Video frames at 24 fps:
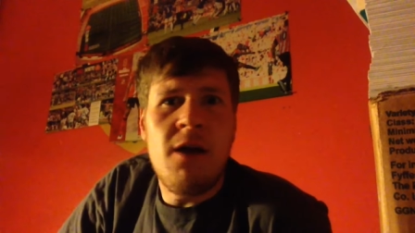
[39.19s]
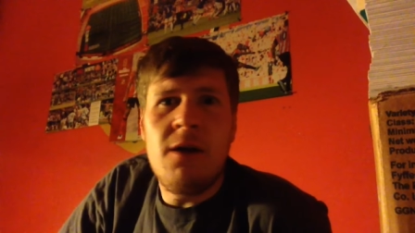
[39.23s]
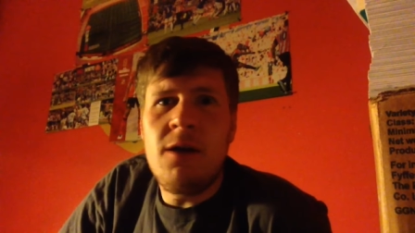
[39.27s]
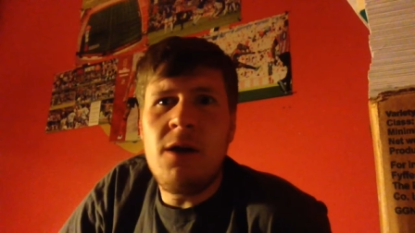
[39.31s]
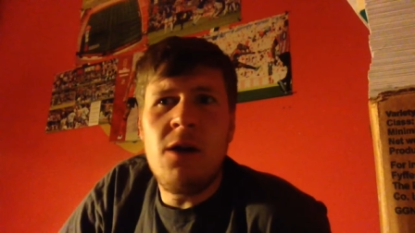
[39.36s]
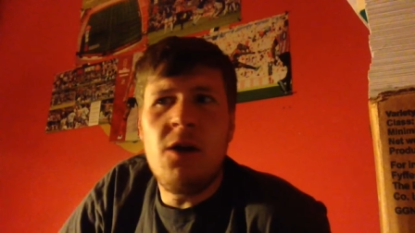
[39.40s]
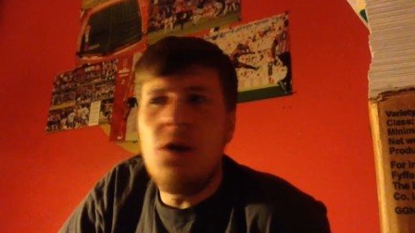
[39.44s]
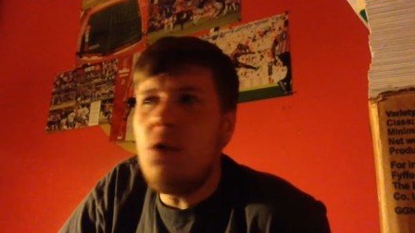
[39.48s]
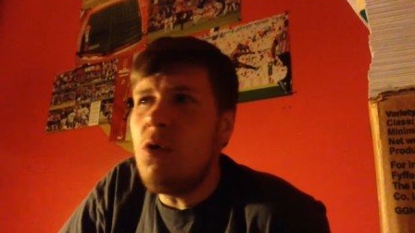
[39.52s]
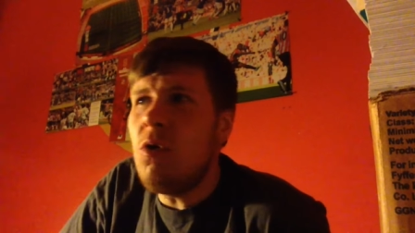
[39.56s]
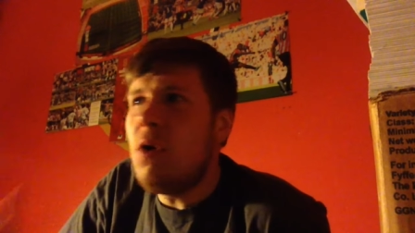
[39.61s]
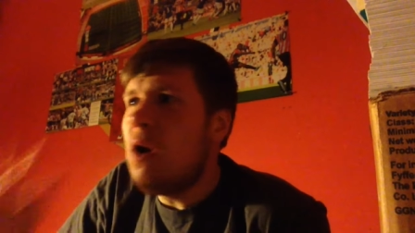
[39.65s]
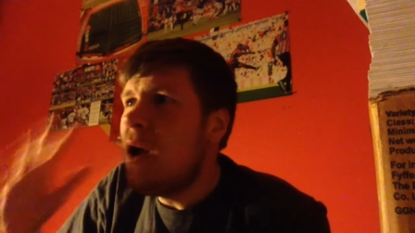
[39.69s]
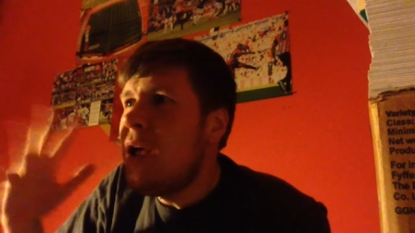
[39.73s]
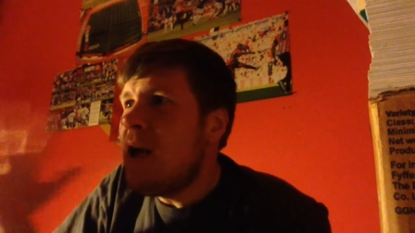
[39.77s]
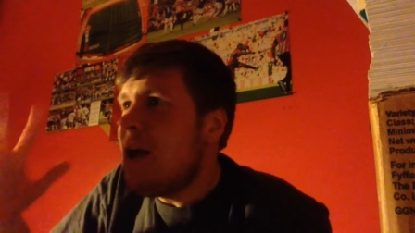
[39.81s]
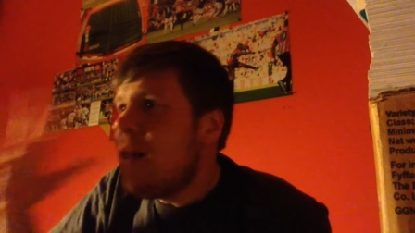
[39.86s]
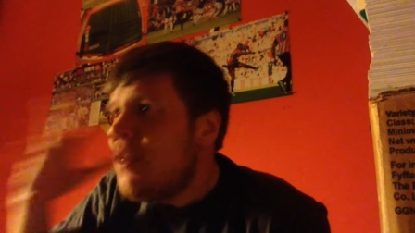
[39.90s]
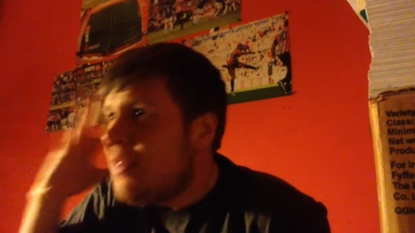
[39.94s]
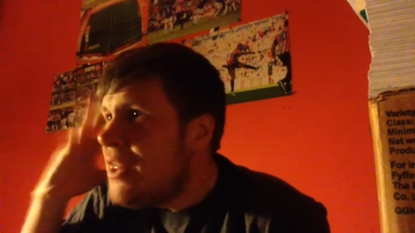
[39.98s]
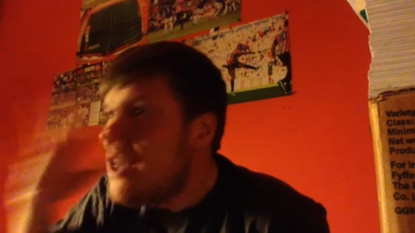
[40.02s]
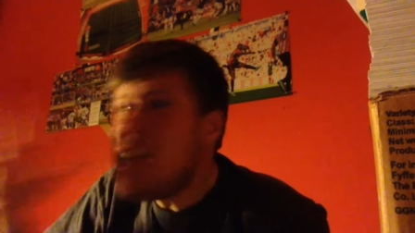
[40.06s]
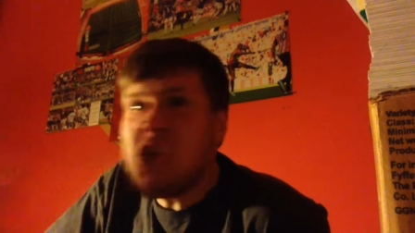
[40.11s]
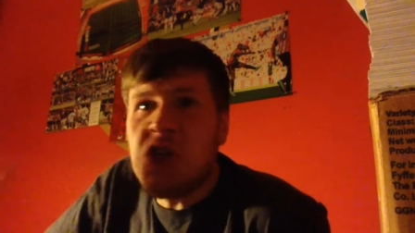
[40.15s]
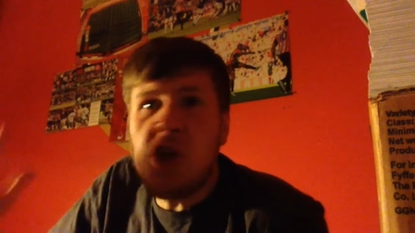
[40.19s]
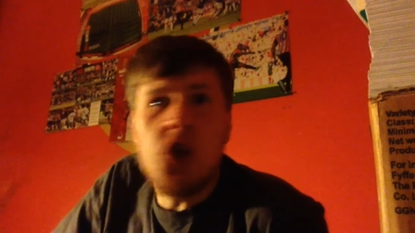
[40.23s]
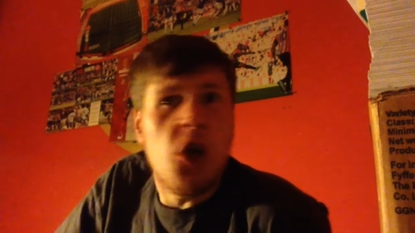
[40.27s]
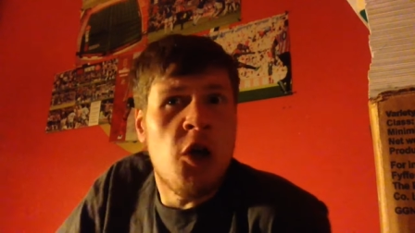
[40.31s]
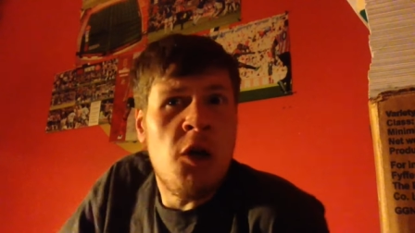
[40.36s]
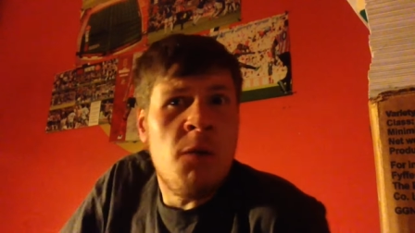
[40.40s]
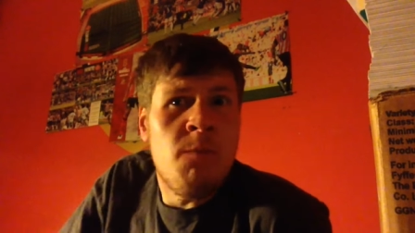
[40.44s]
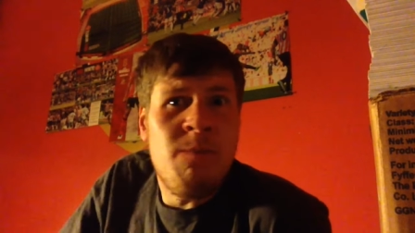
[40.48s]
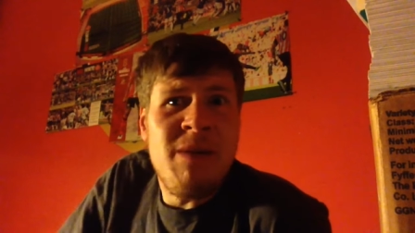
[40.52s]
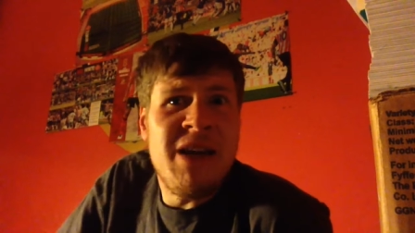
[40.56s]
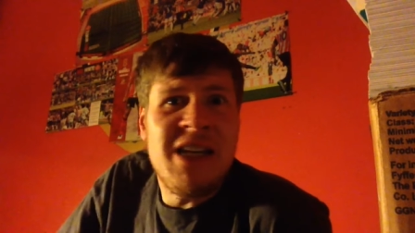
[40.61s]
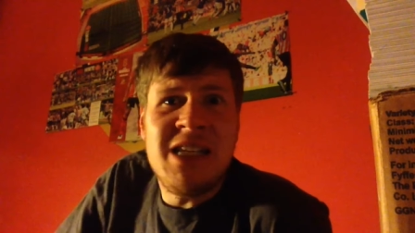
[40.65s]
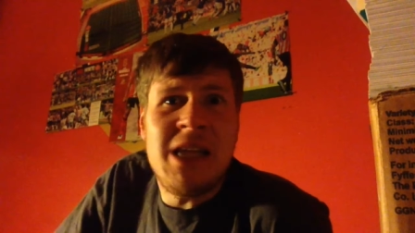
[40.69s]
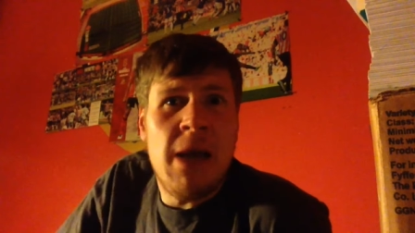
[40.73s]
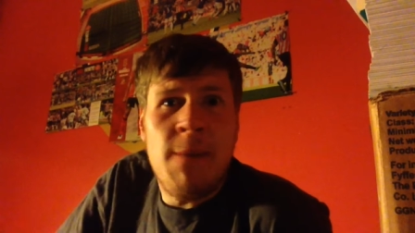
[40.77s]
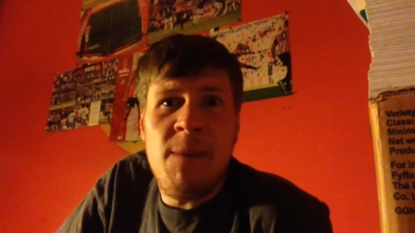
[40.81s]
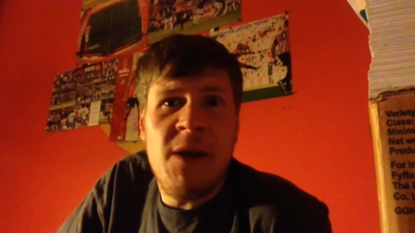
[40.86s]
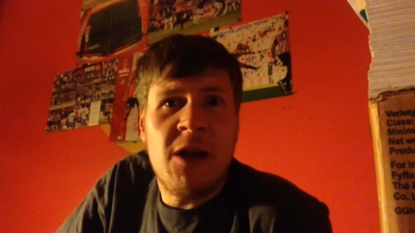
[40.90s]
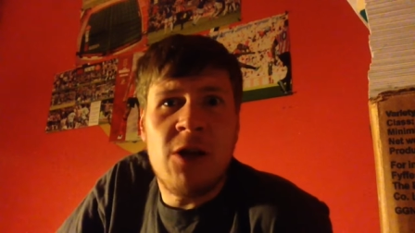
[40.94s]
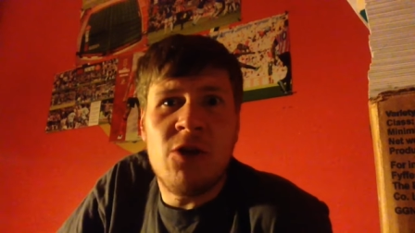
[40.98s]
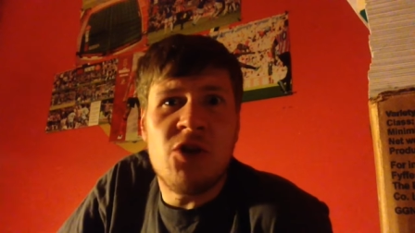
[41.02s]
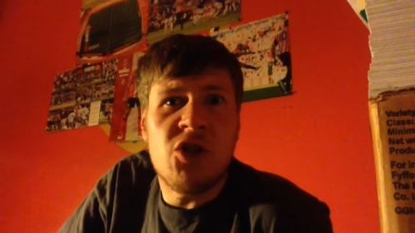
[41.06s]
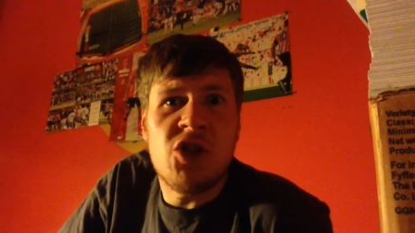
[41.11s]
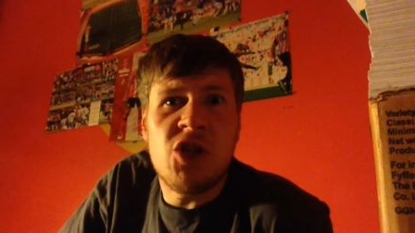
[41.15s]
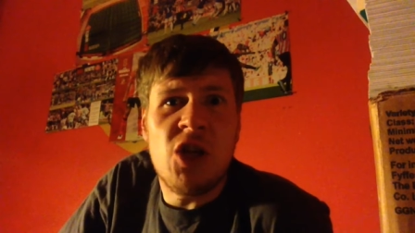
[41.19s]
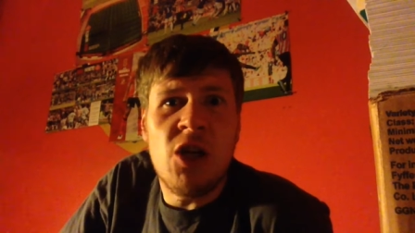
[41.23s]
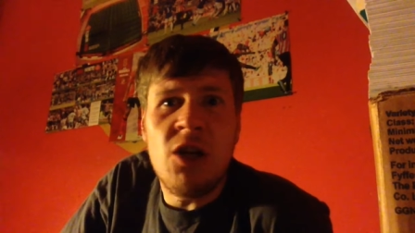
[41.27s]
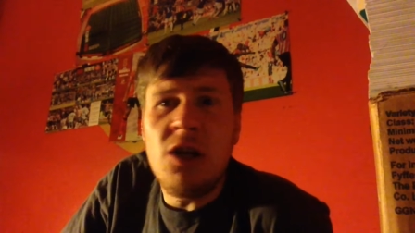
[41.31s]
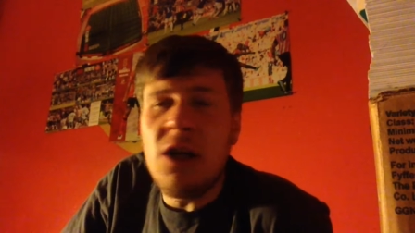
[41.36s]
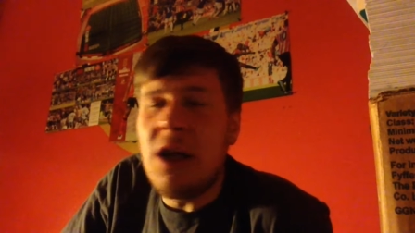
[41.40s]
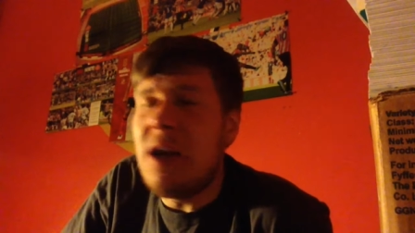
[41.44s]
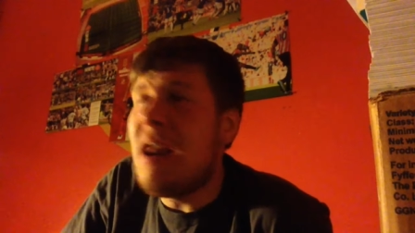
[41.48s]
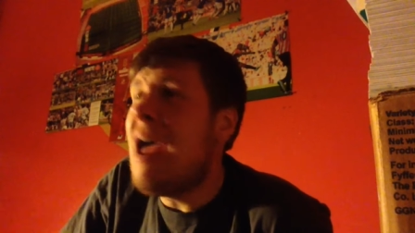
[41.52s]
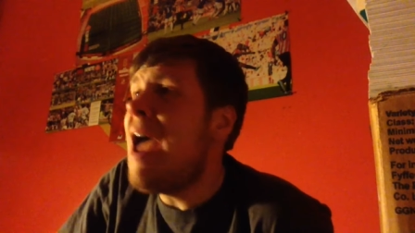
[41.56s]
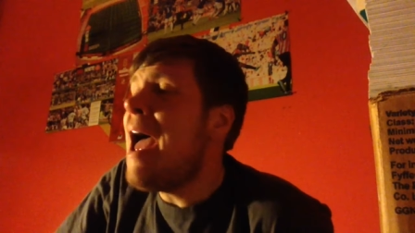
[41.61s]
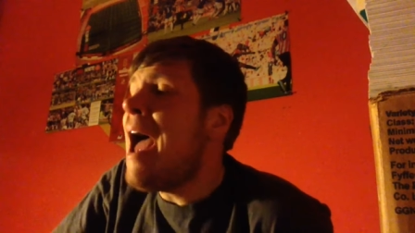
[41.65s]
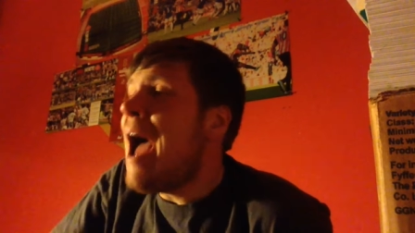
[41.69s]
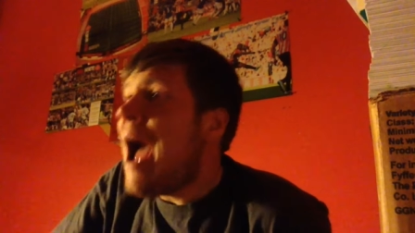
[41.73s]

You know, this shouldn't be typical Sunderland.